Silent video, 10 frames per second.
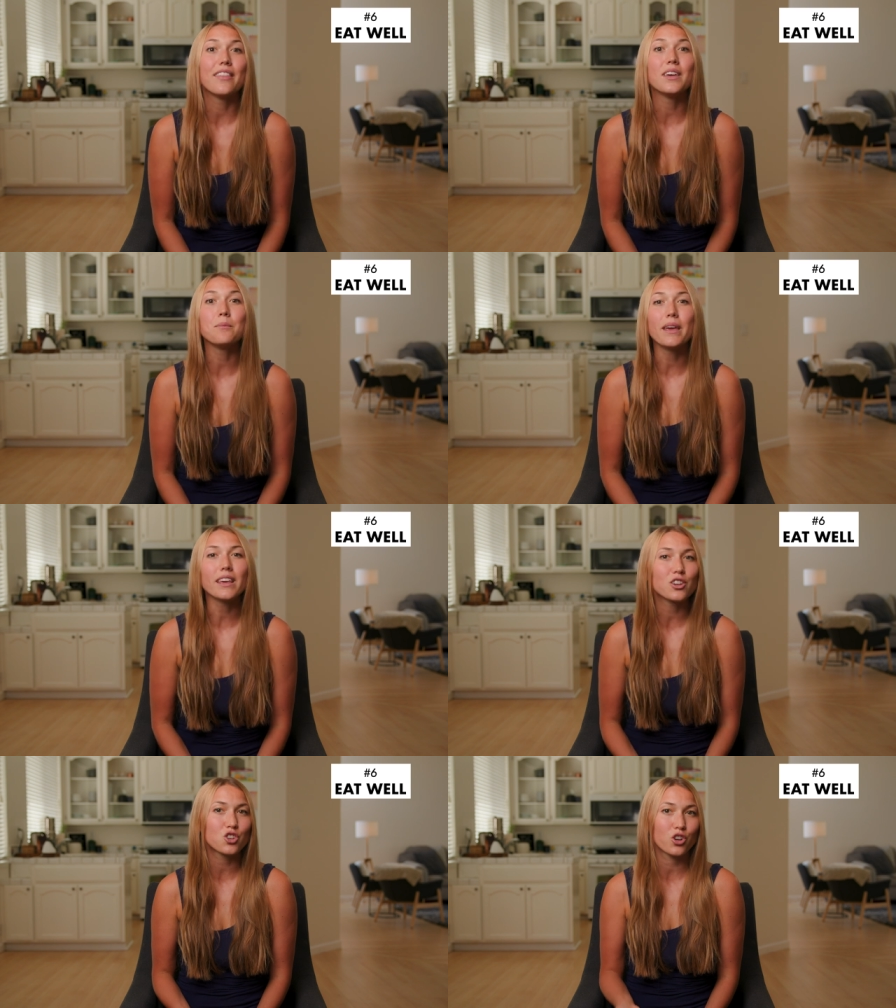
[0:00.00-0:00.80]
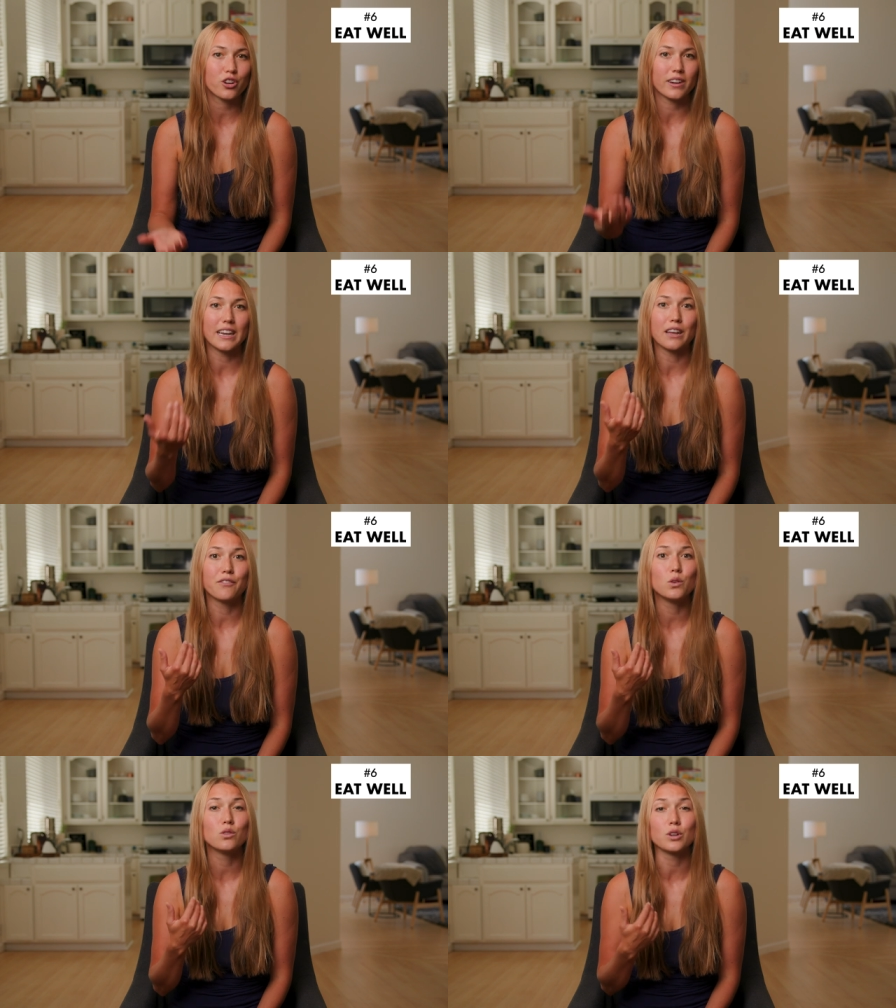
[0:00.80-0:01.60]
And then making sure you're eating
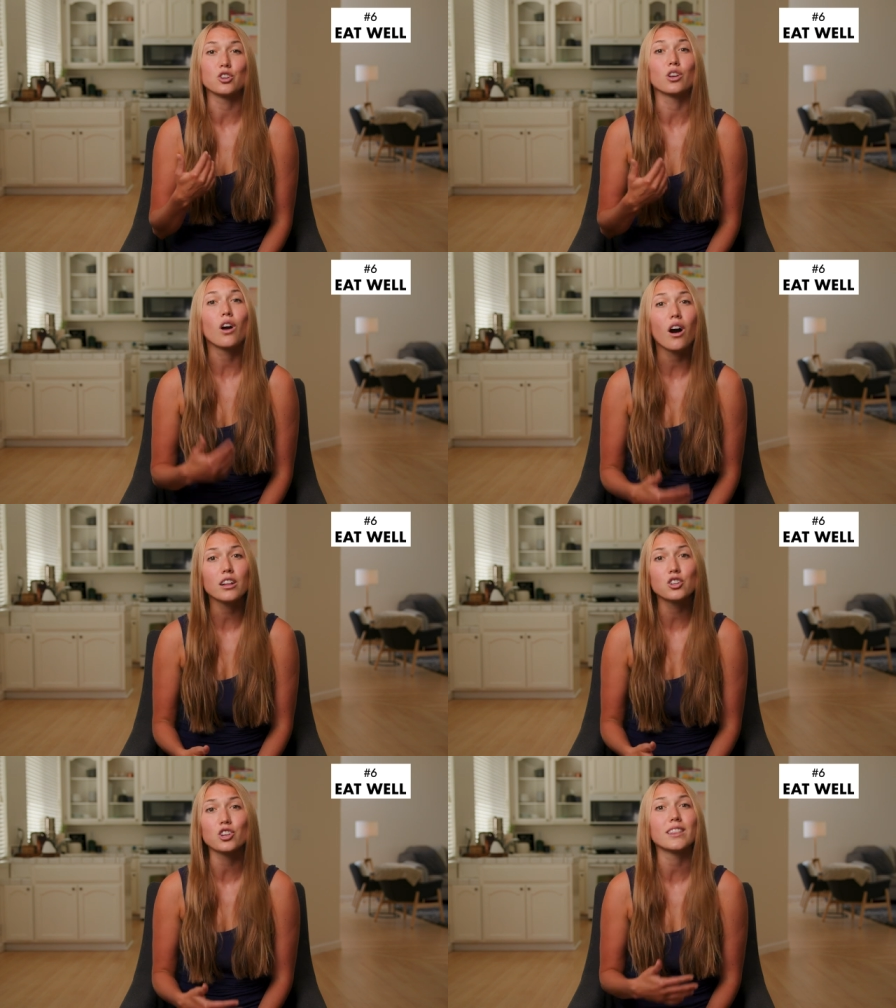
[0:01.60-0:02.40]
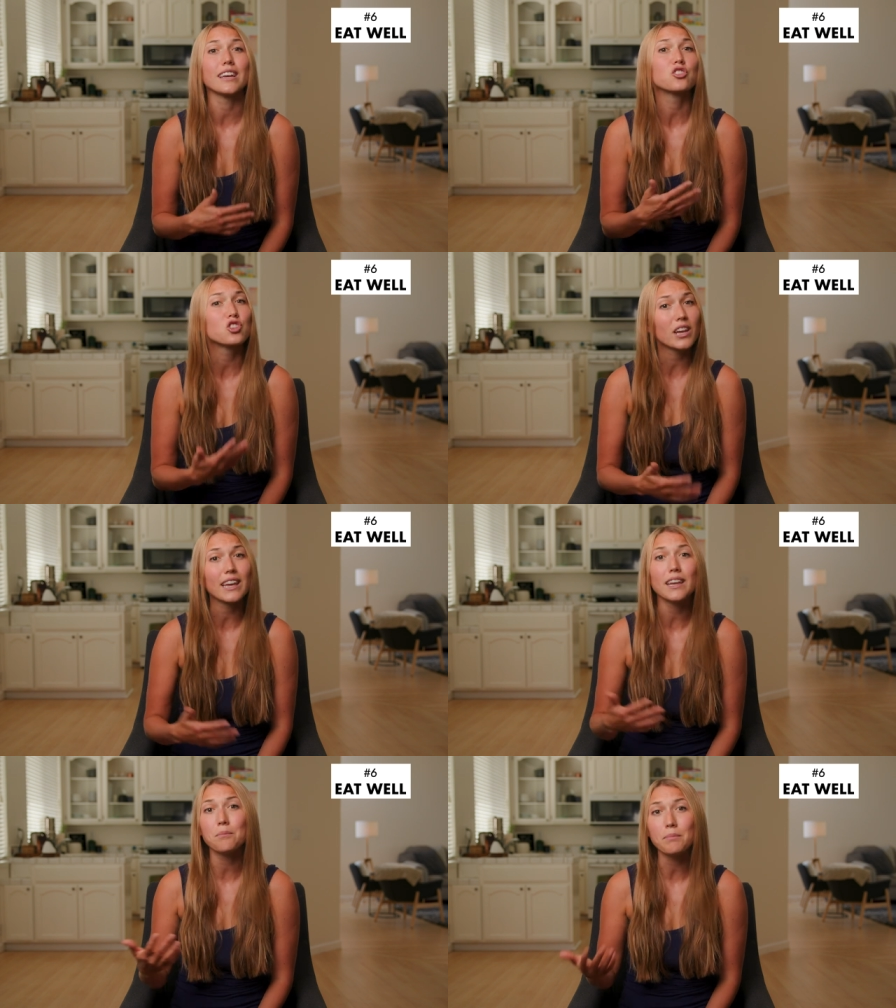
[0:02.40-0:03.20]
foods rich in collagen like
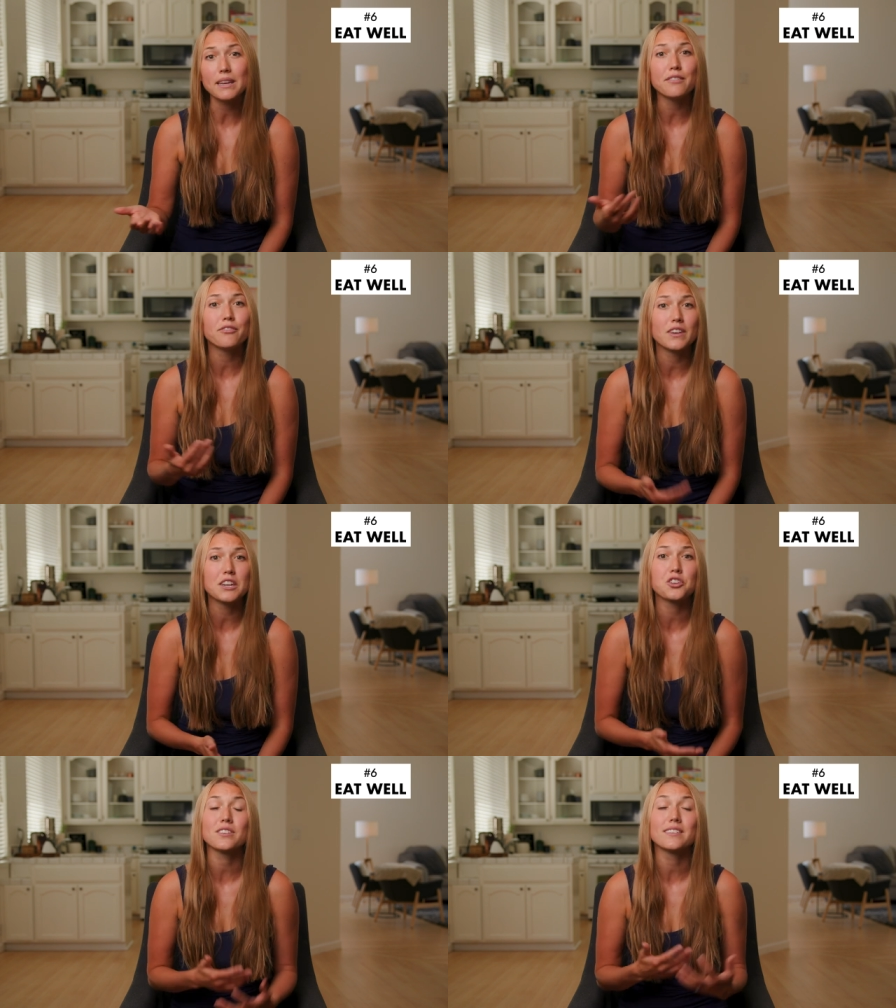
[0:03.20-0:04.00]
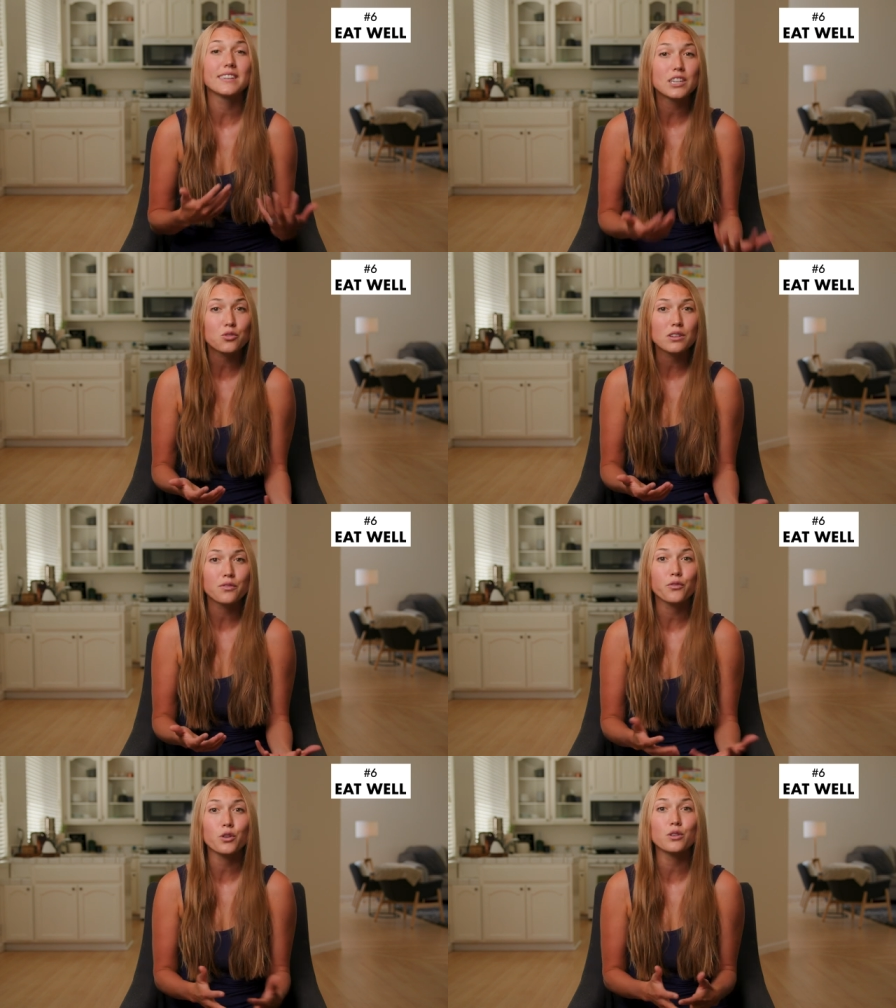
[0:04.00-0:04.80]
chicken, beef, fish, citrus
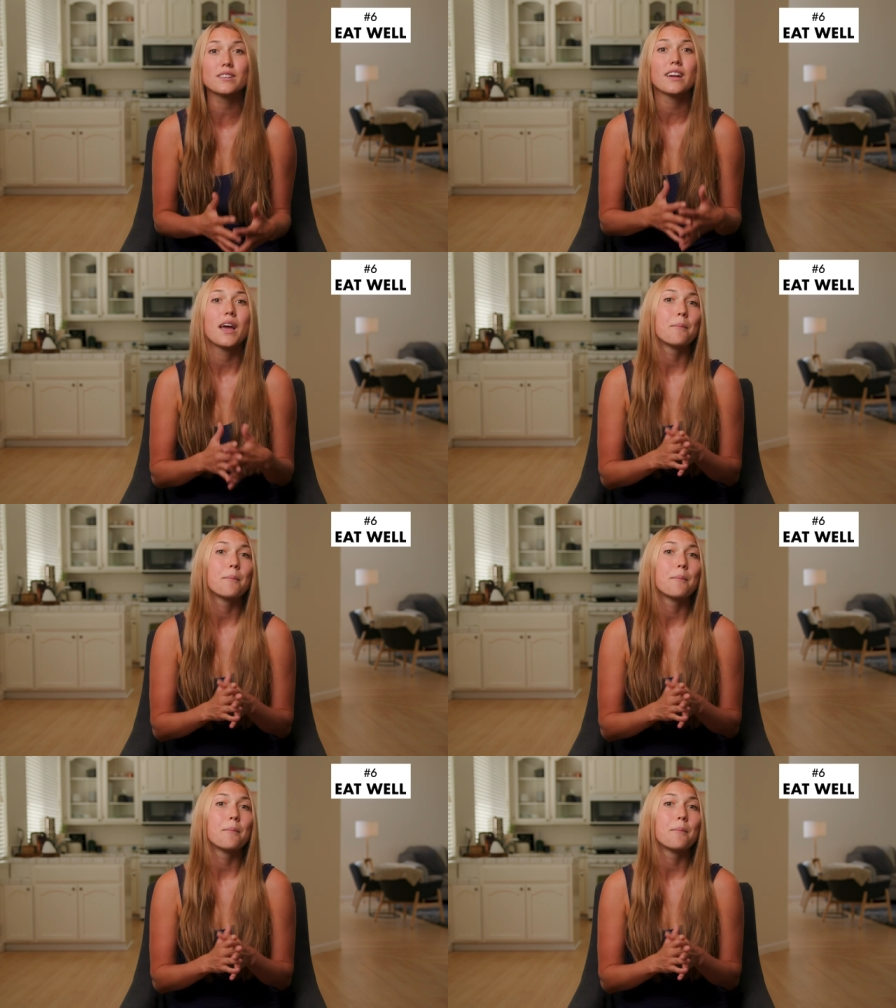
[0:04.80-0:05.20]
fruits,